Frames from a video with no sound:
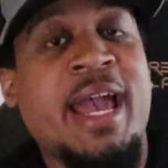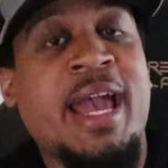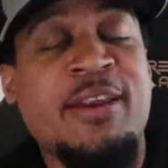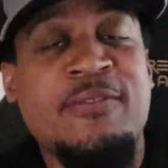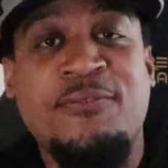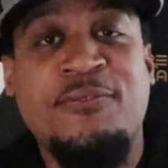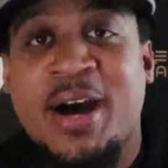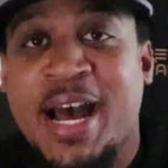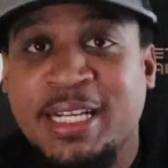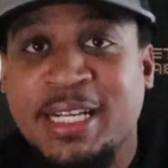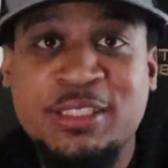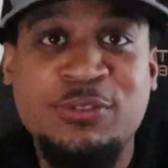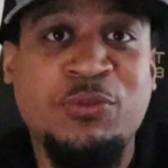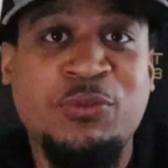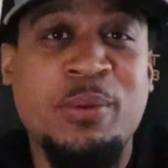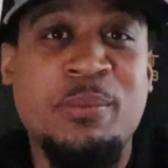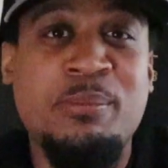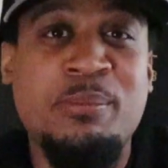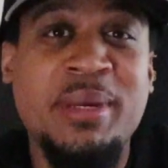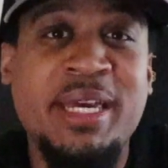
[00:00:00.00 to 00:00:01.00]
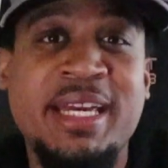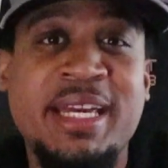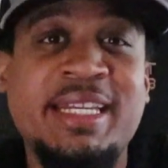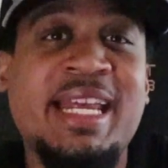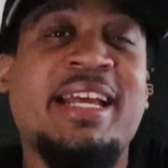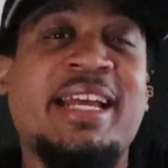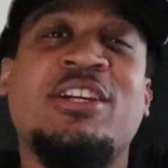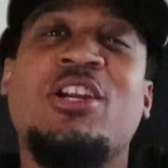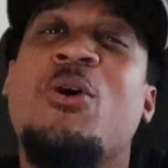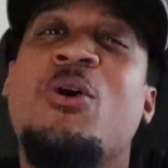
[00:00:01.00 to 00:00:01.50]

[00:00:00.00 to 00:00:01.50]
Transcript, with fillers: advice from men that